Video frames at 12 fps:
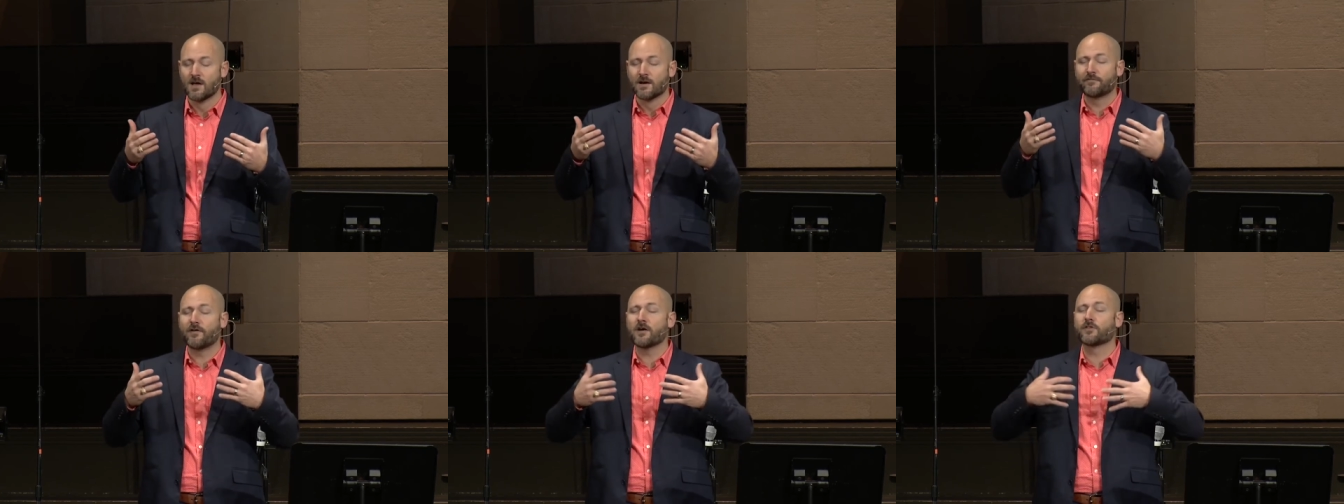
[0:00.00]

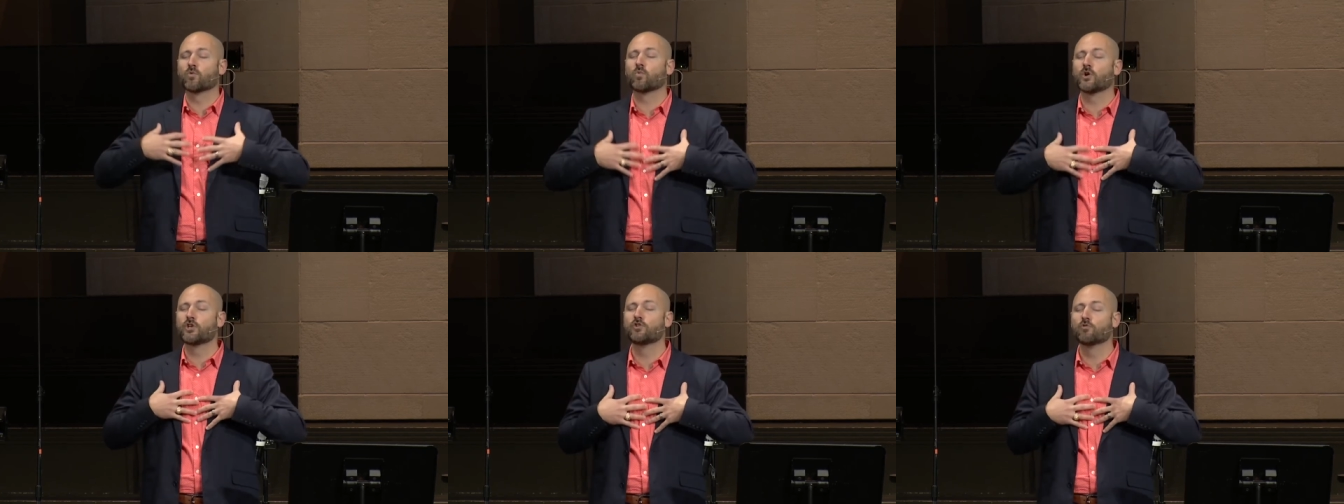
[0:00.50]
Father,
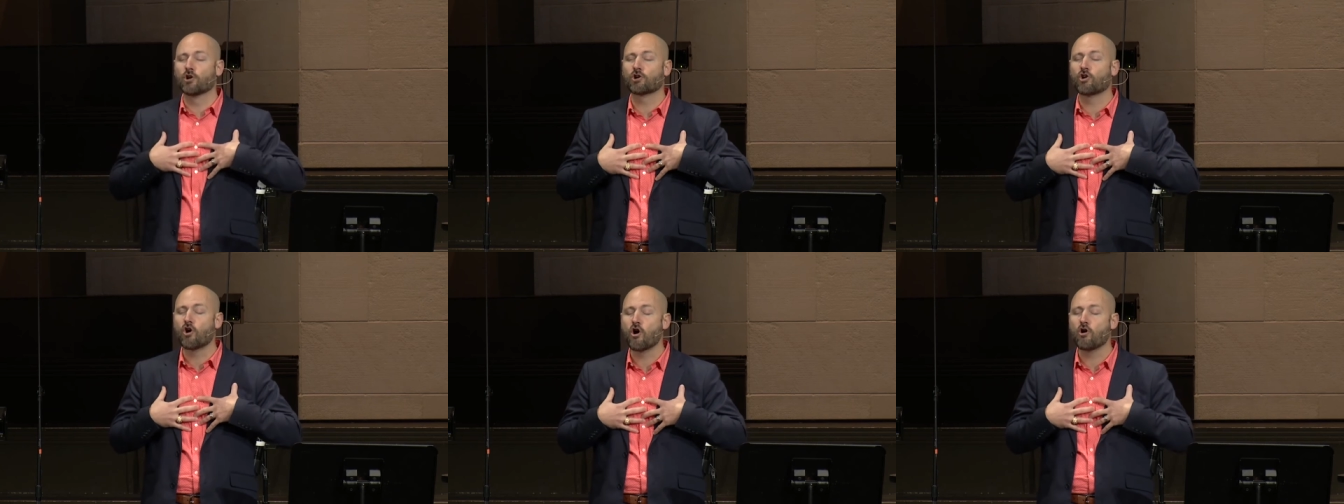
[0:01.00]
where you are
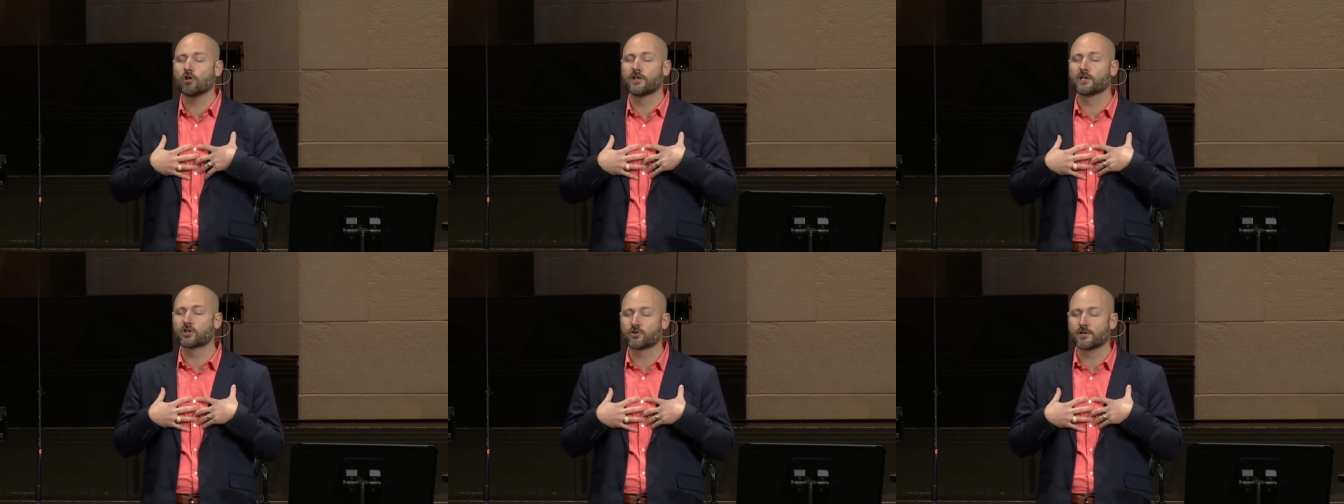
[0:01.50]

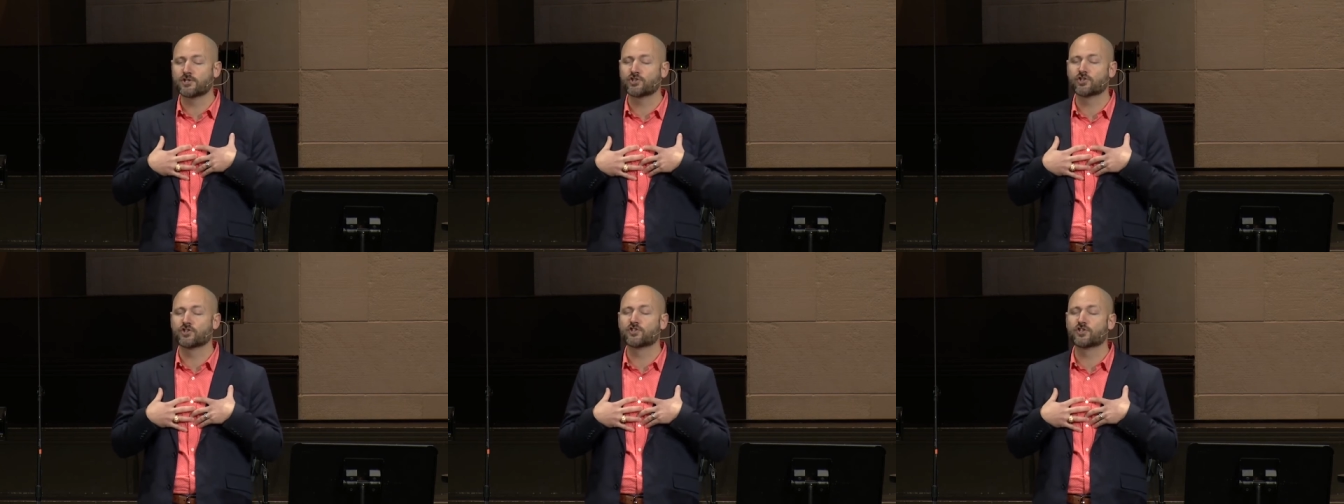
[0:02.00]
calling
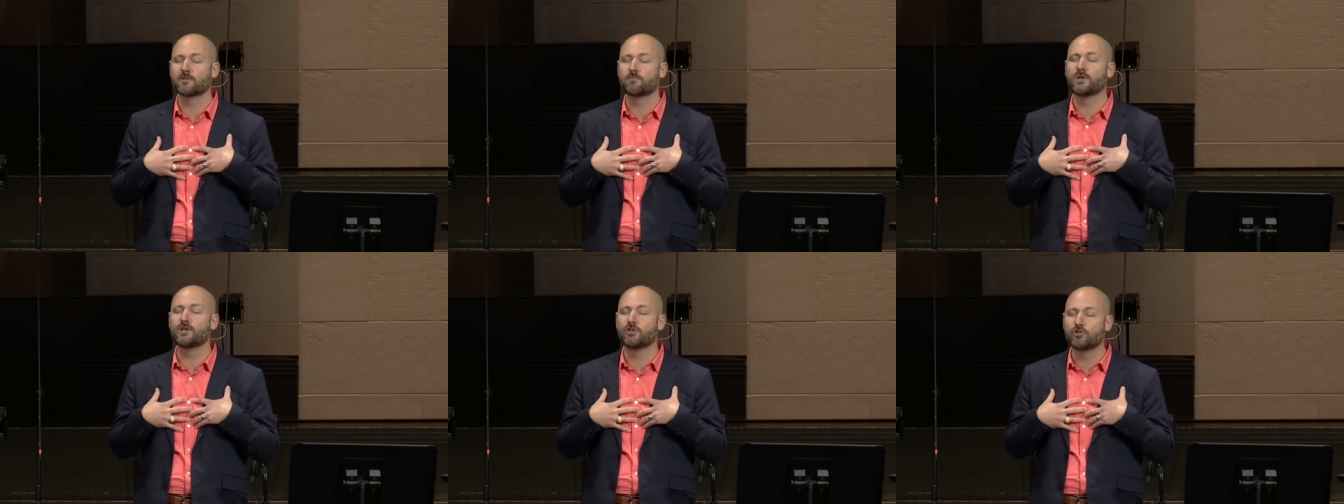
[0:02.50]
Christians to
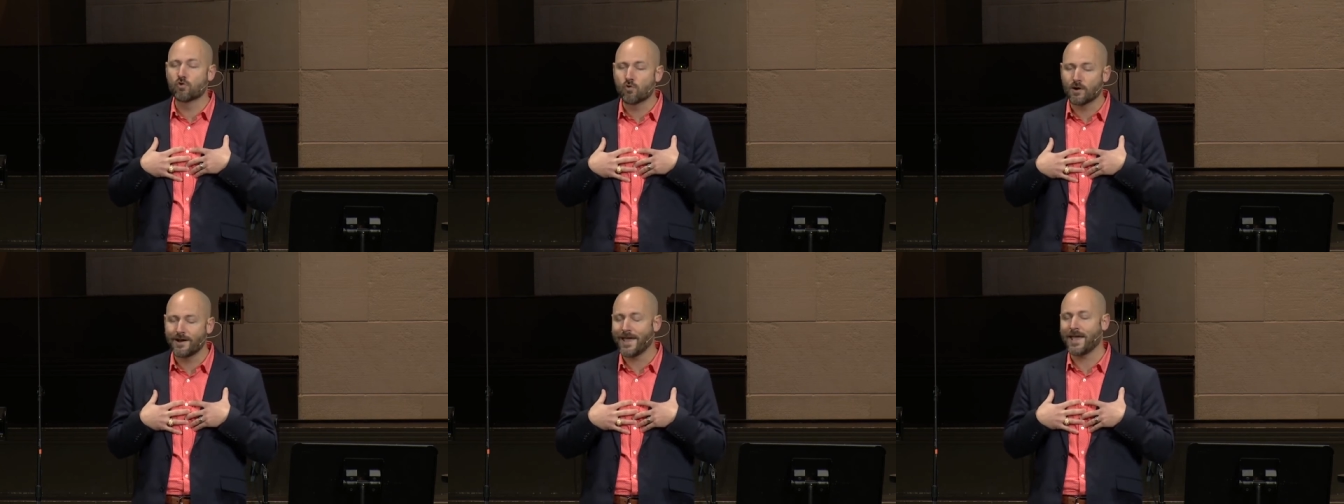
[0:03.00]
be
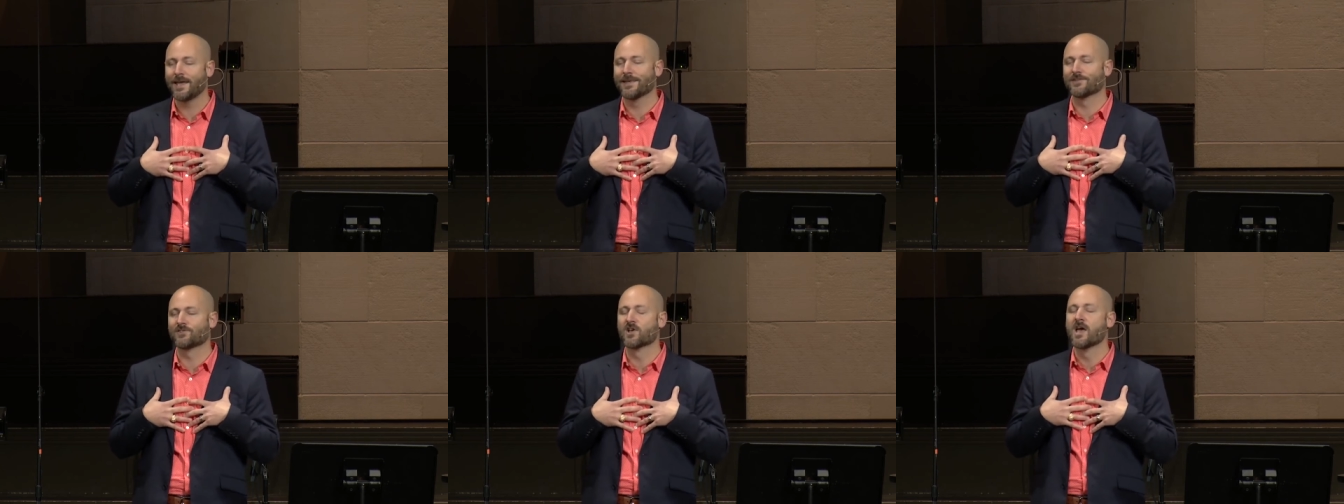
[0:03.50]
your
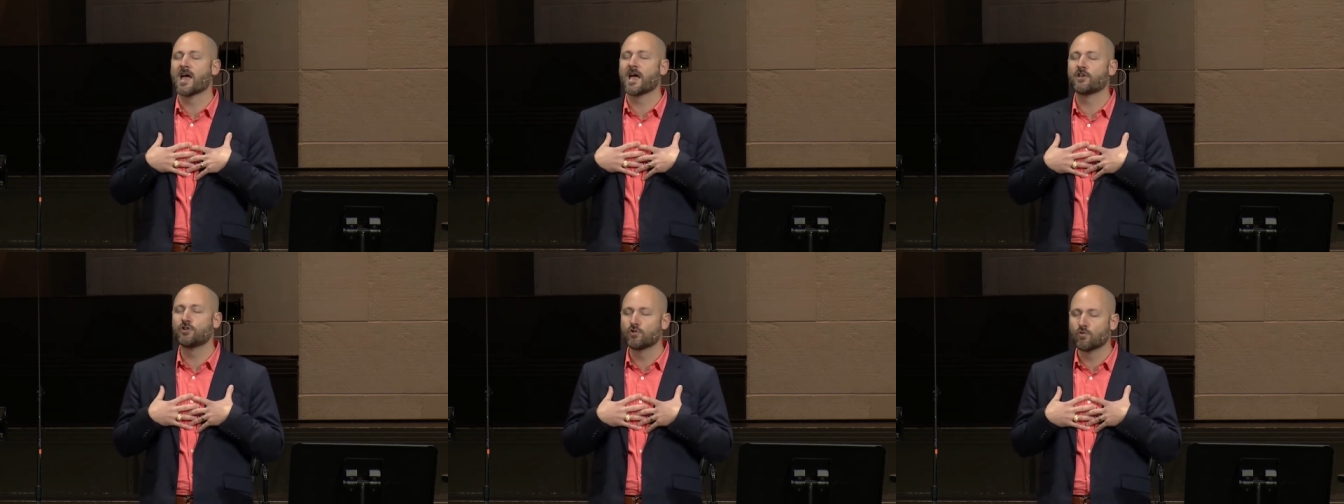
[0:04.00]
hands
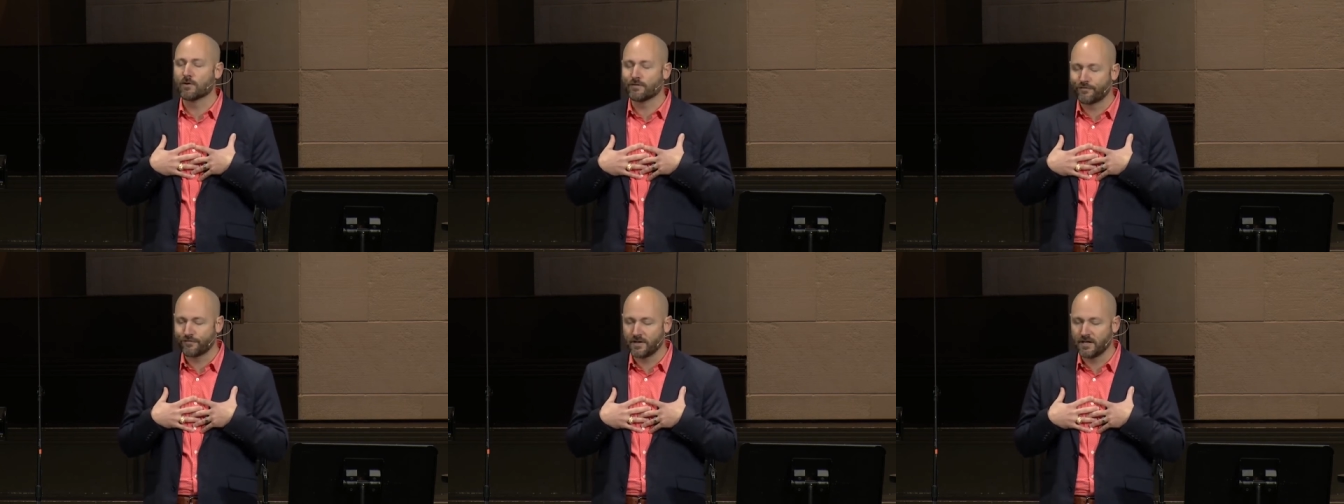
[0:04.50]
and your
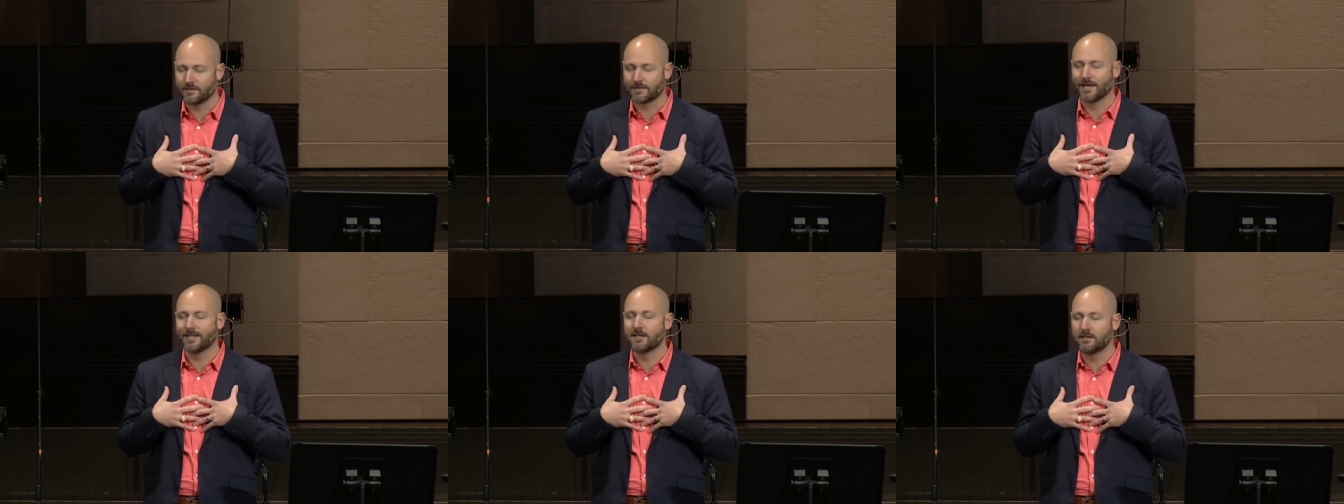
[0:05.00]
feet
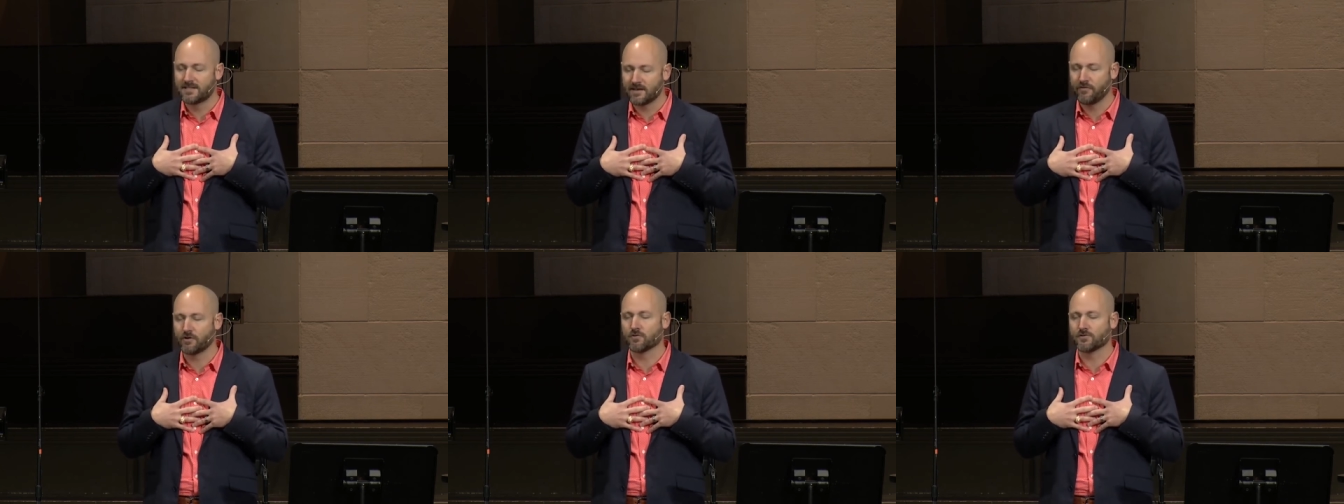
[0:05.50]
in the difficult